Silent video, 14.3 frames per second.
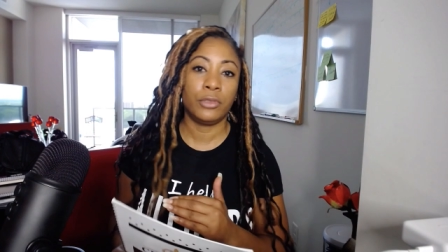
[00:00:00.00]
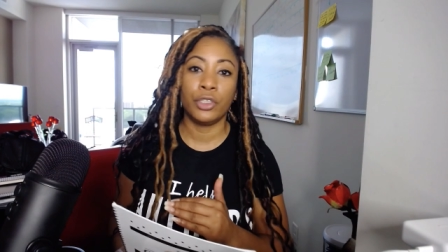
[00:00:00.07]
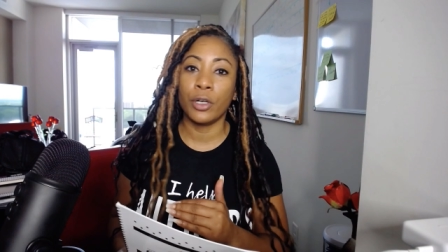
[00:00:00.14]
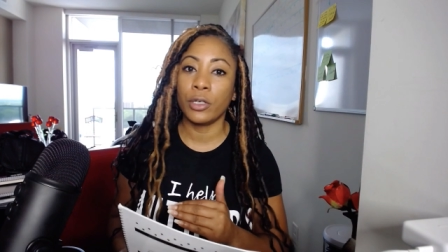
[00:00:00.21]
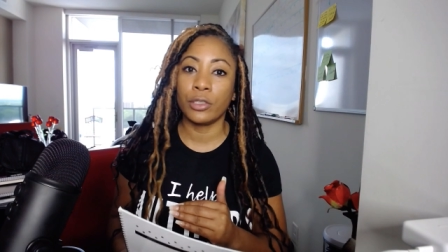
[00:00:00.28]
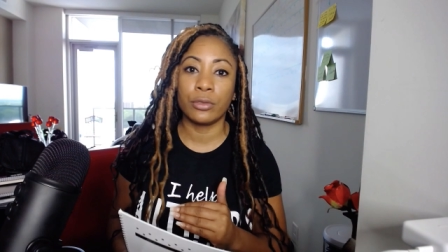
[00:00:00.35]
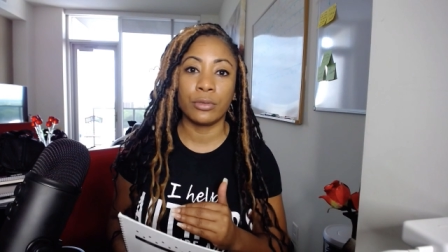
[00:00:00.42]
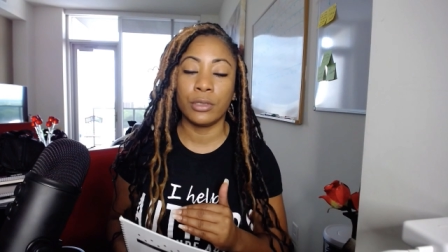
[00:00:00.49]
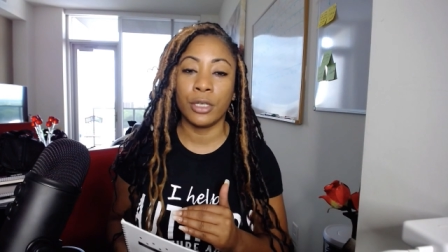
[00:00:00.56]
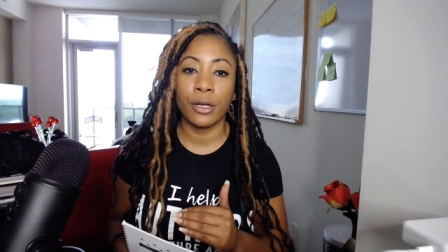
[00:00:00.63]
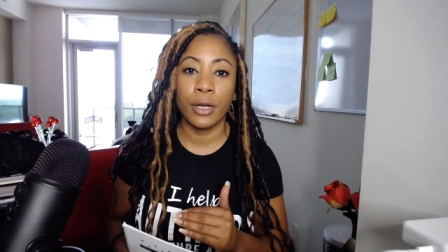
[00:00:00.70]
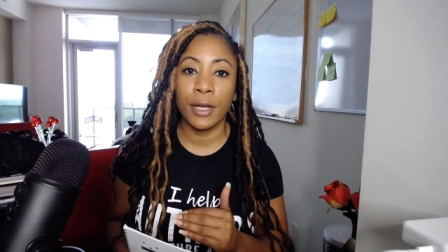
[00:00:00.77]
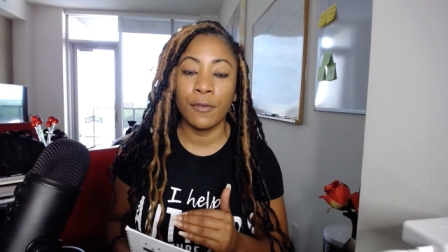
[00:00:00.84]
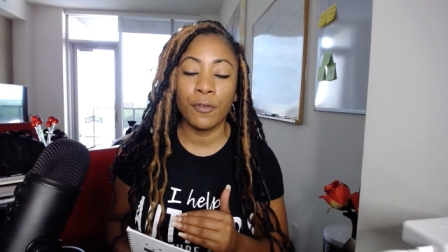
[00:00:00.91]
your
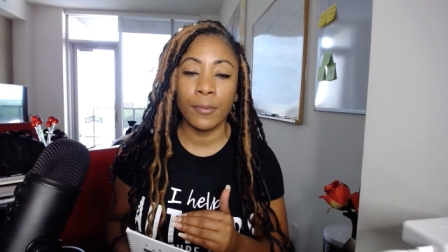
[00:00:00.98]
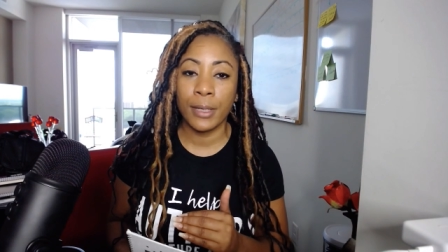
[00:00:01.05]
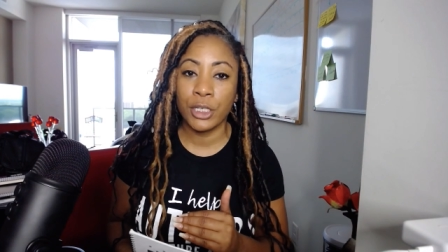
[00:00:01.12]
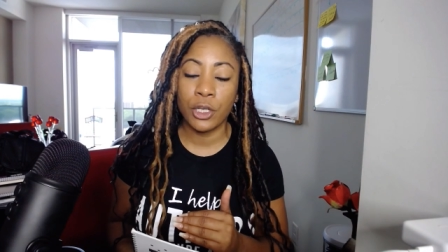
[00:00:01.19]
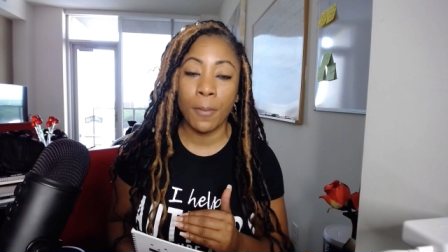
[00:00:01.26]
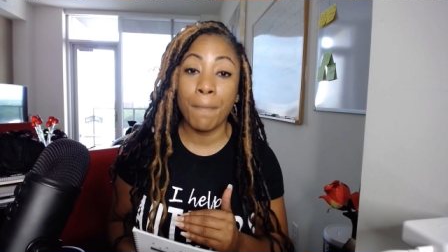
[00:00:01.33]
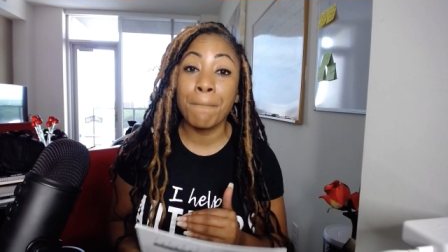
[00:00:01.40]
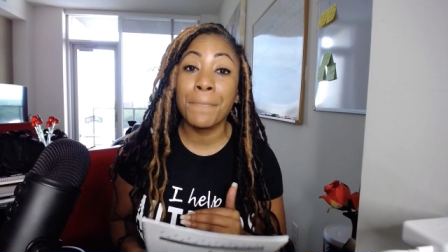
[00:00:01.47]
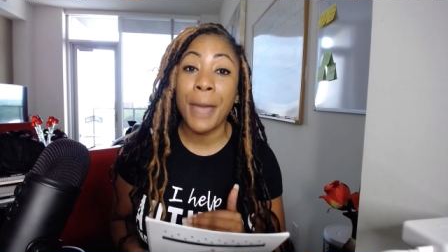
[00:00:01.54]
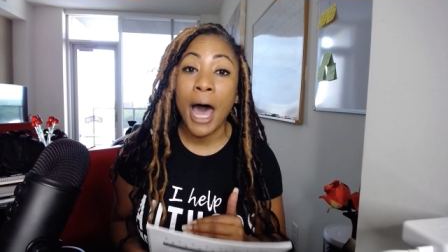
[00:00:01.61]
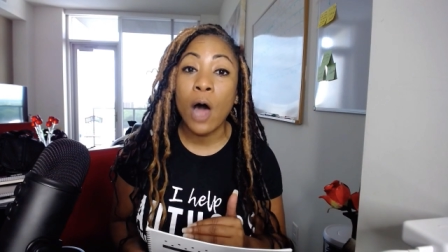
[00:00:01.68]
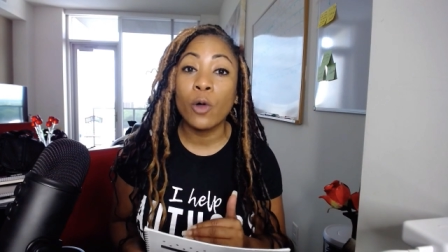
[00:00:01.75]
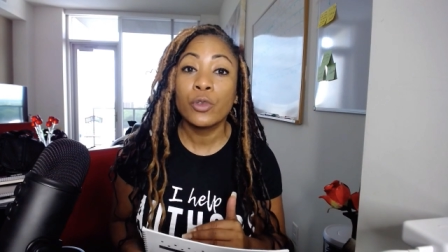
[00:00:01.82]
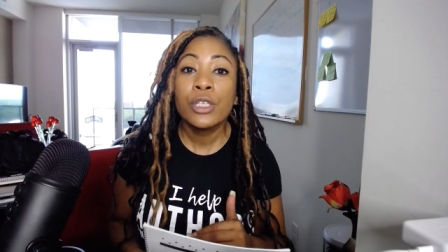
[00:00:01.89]
your information
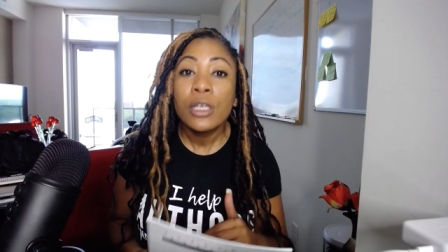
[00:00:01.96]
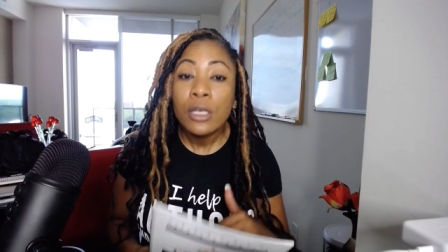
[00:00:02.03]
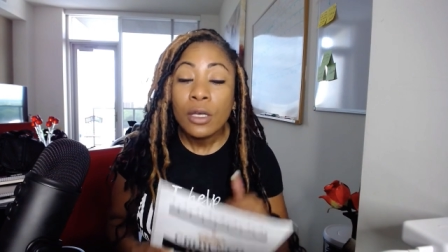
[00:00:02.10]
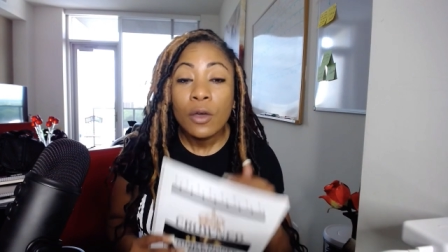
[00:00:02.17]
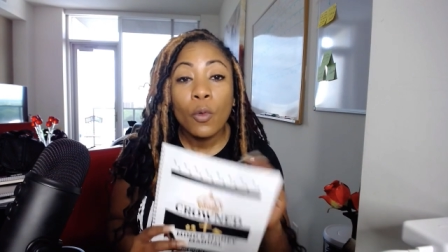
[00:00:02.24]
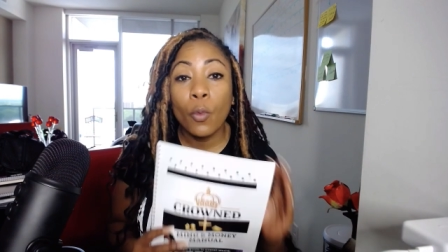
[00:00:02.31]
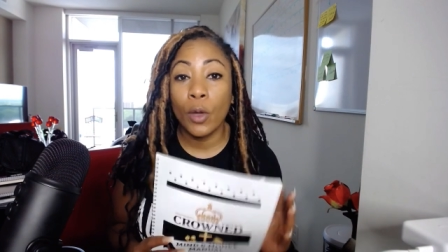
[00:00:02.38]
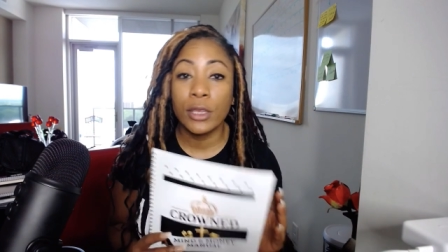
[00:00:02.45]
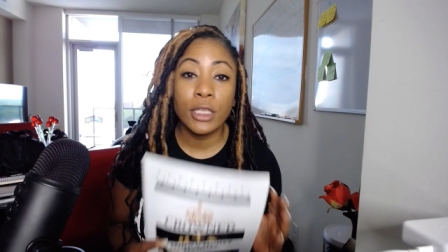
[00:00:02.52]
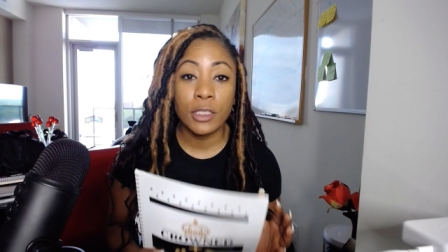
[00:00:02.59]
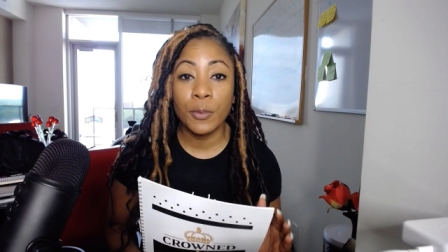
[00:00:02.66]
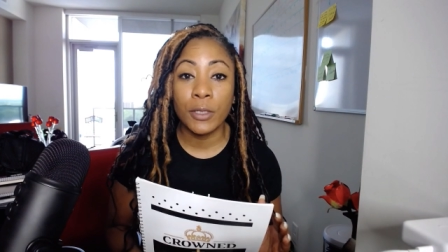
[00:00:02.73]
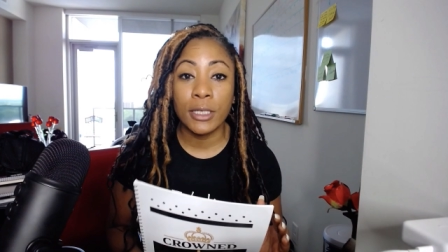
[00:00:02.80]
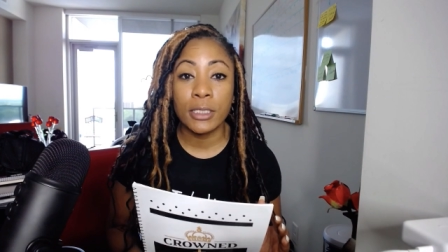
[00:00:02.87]
about what
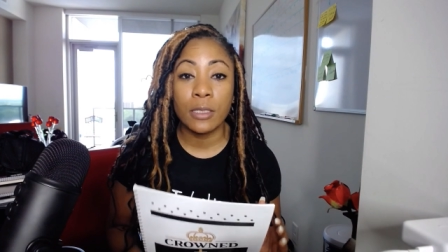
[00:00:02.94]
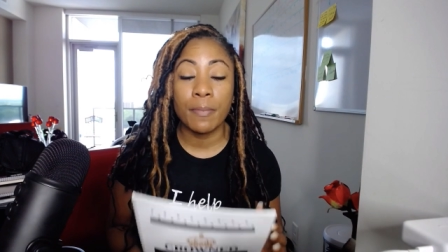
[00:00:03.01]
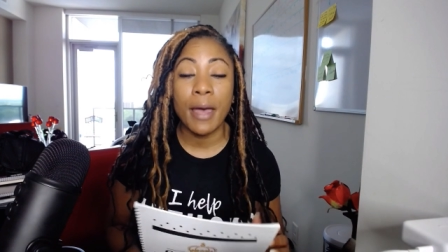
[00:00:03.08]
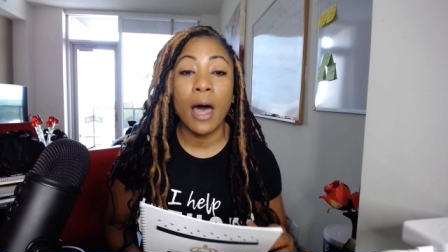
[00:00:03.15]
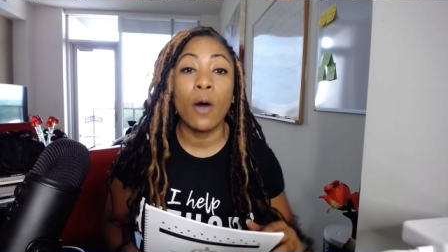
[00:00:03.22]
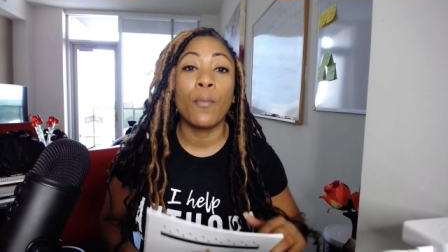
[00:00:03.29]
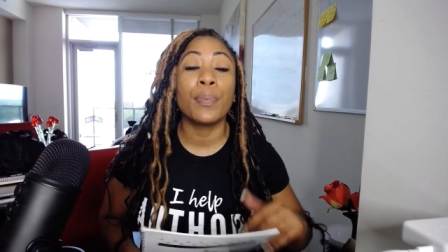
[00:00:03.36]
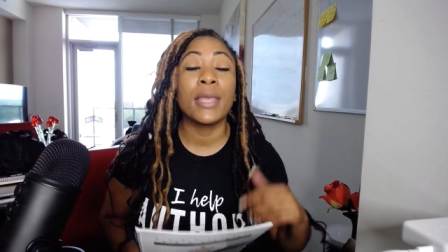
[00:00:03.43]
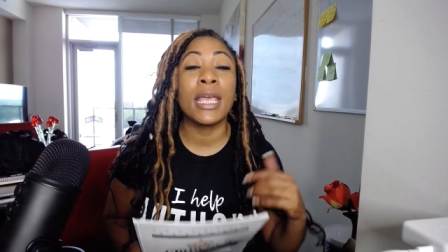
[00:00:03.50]
this book is about.